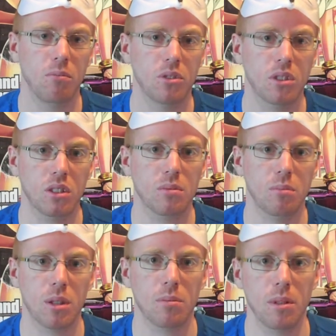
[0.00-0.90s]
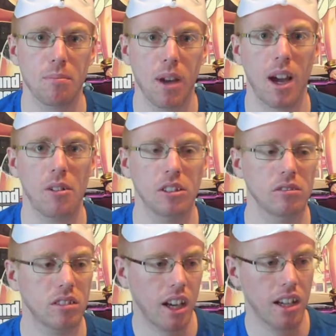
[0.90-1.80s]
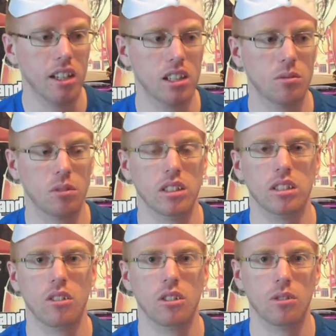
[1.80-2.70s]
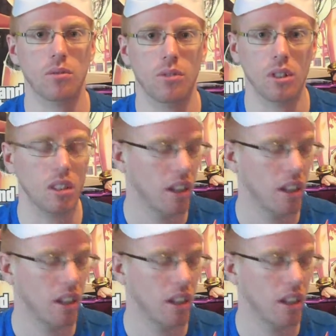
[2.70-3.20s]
certain people in power. That is what it's only good for.